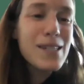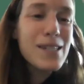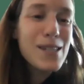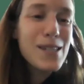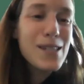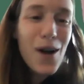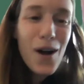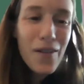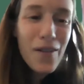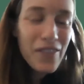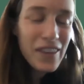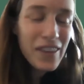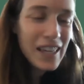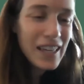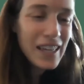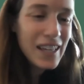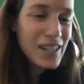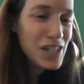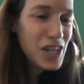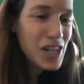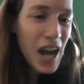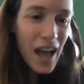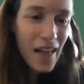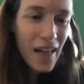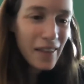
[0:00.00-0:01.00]
solve the
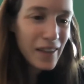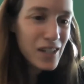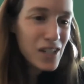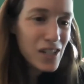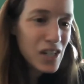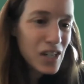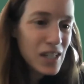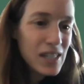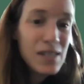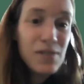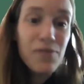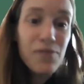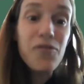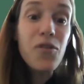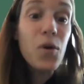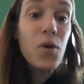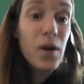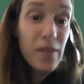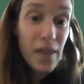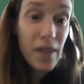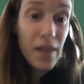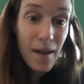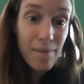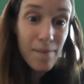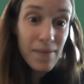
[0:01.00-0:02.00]
challenges for
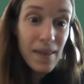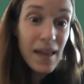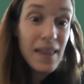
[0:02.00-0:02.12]
them,